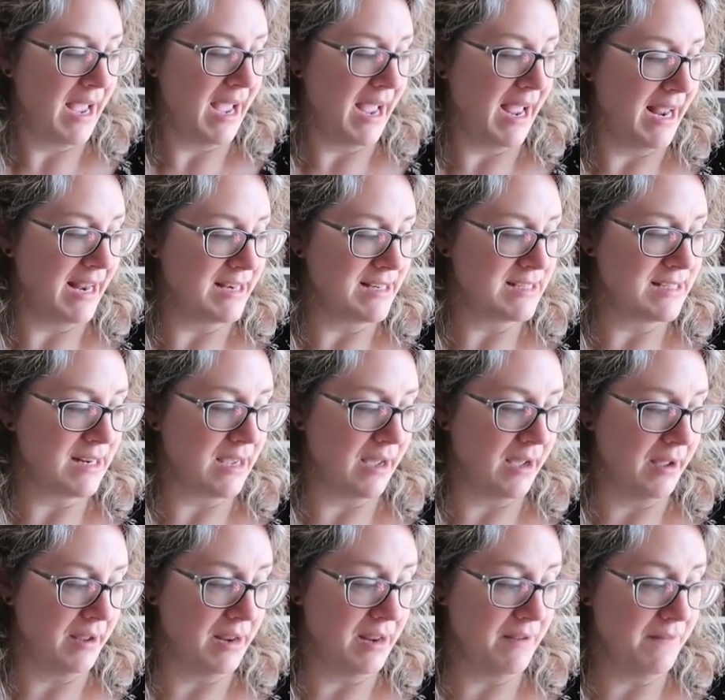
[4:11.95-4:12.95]
And
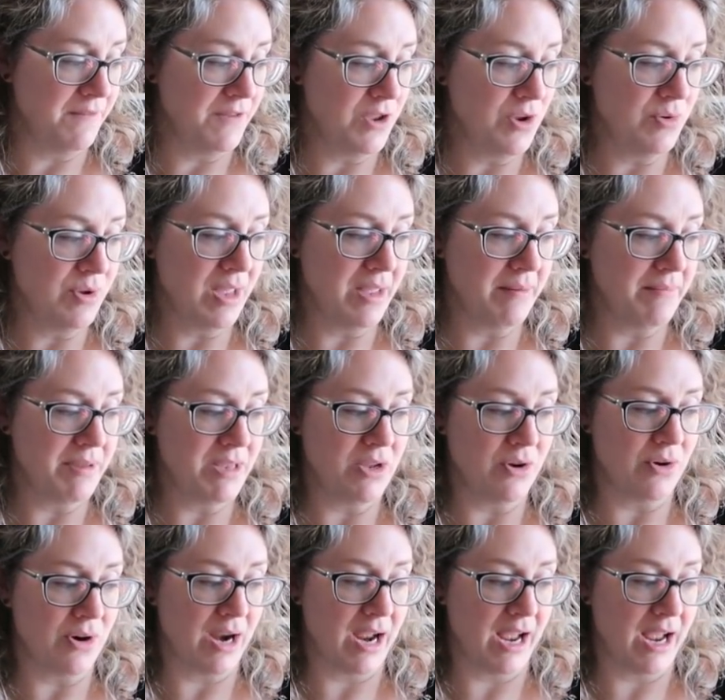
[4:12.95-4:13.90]
uh, if you get me your